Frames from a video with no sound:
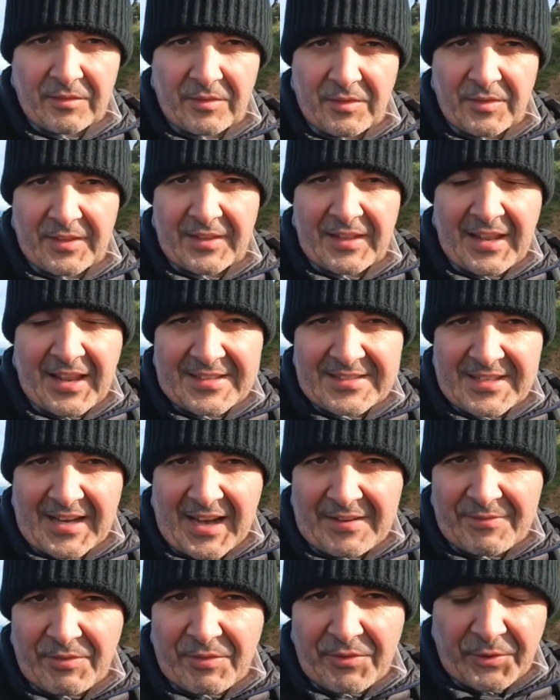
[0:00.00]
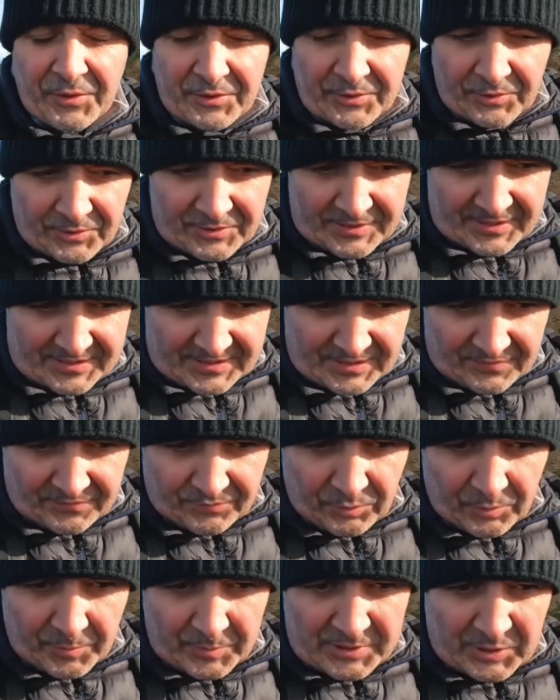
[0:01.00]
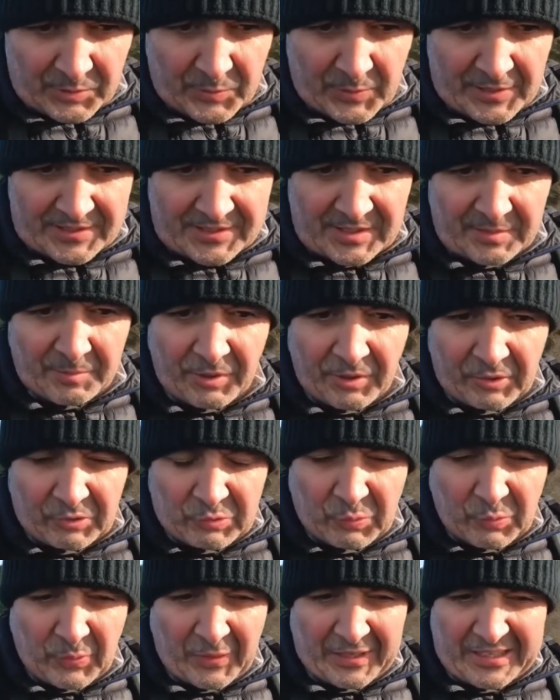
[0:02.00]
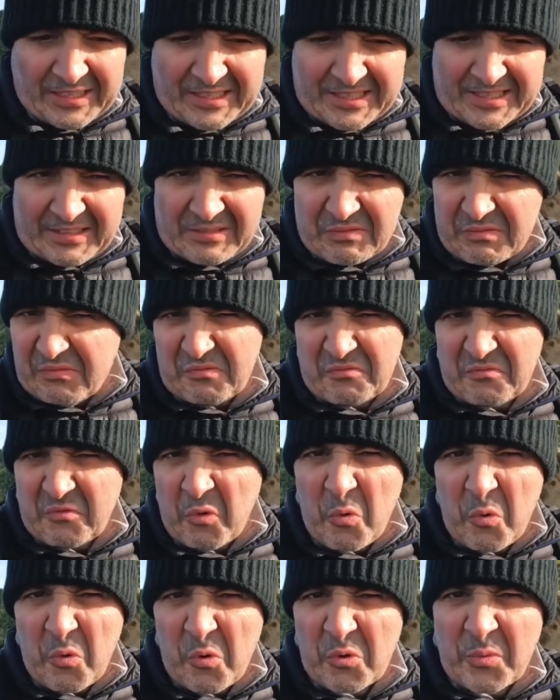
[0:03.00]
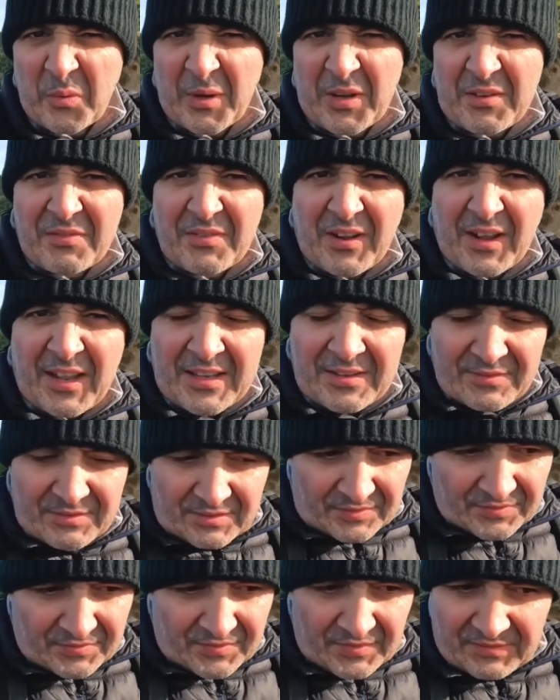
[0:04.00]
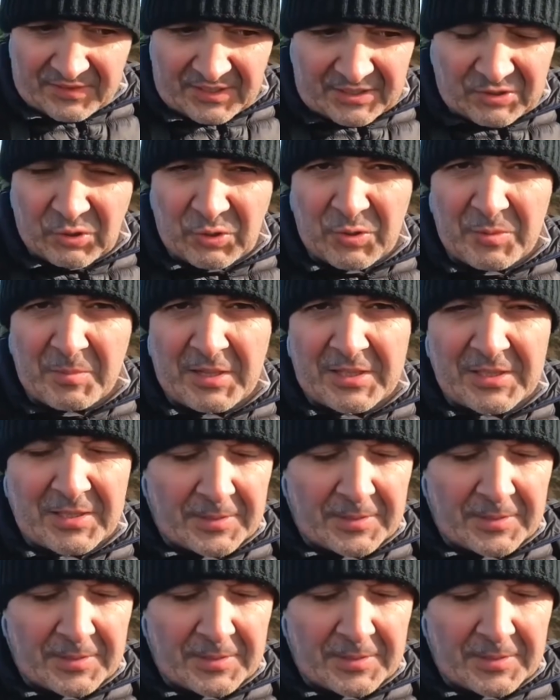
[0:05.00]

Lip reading: lens I have, the 32 to 64, which equates to about a 25 to 52 mil.